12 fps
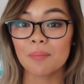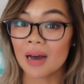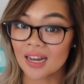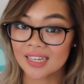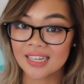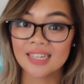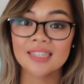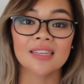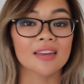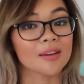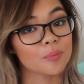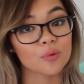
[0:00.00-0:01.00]
markings
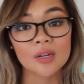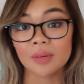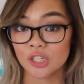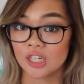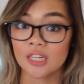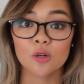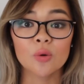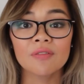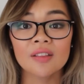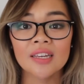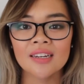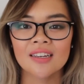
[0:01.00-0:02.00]
are pretty much
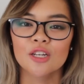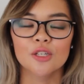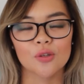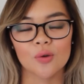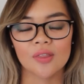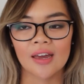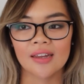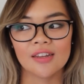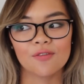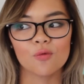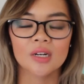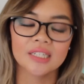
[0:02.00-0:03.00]
equivalent, so that
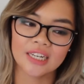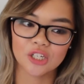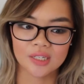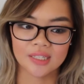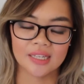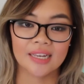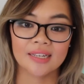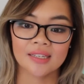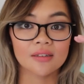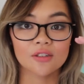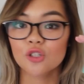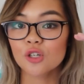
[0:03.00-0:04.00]
if one teacher sees
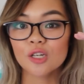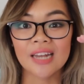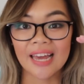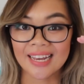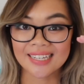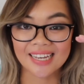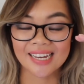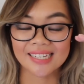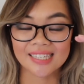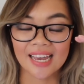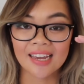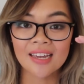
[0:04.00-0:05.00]
student A's
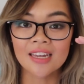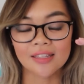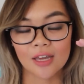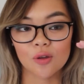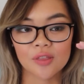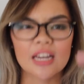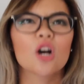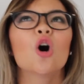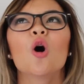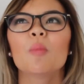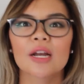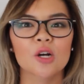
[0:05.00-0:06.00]
essay, they don't think,
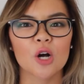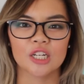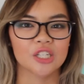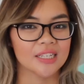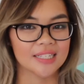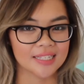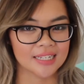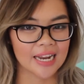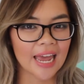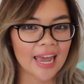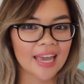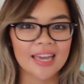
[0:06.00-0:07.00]
oh my gosh, this is an
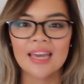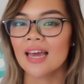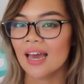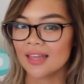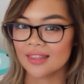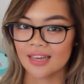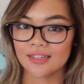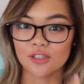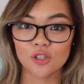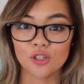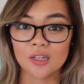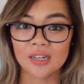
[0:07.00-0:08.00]
A, and then
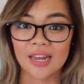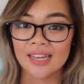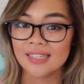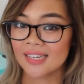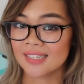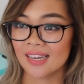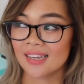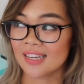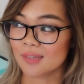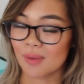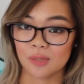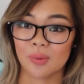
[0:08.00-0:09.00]
student A's essay
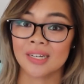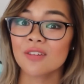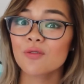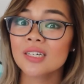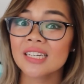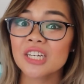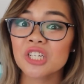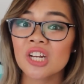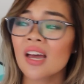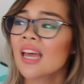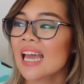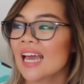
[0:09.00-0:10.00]
gets marked by a different teacher
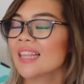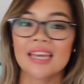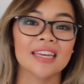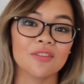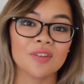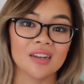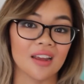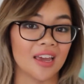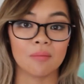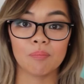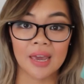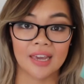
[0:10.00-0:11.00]
and they give it
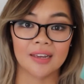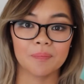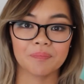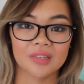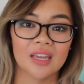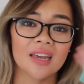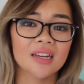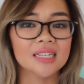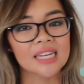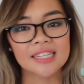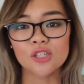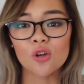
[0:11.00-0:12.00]
a B. Okay, because
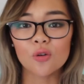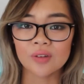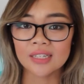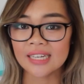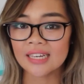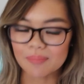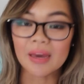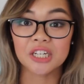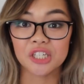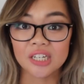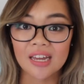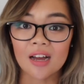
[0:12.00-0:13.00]
that's not really
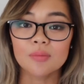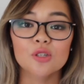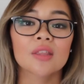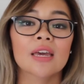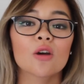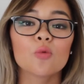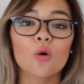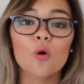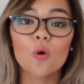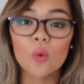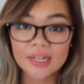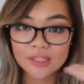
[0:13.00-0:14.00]
matching up. So they will
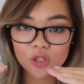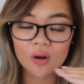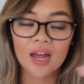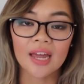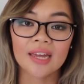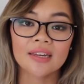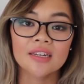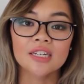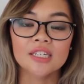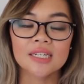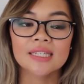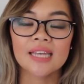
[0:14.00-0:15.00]
always try
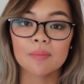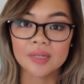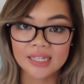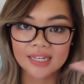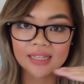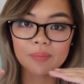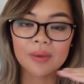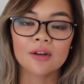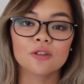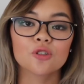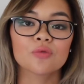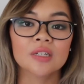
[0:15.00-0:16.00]
to set particular
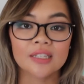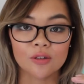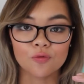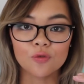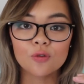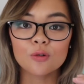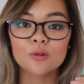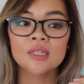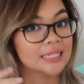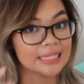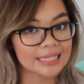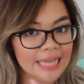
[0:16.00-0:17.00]
boundaries and rules
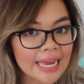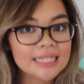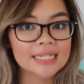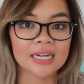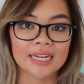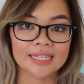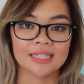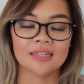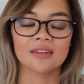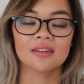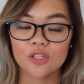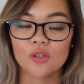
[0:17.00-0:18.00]
to standardize
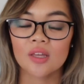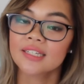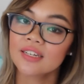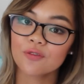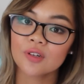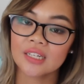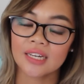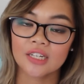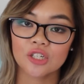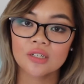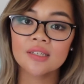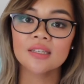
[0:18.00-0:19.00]
it so that different
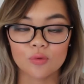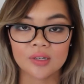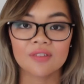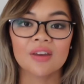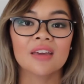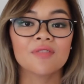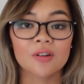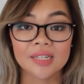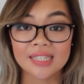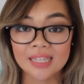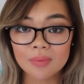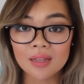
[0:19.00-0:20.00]
teachers will give a very
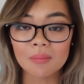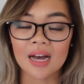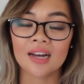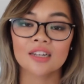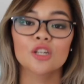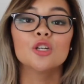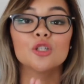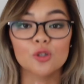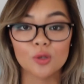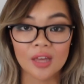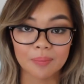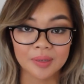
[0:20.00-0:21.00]
similar mark
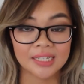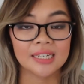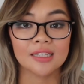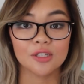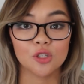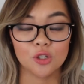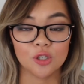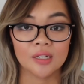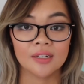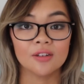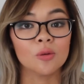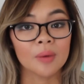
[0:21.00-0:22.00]
to that particular
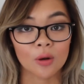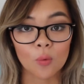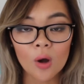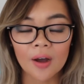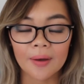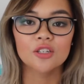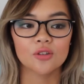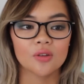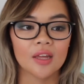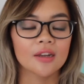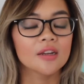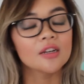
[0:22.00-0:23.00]
student no matter what. So that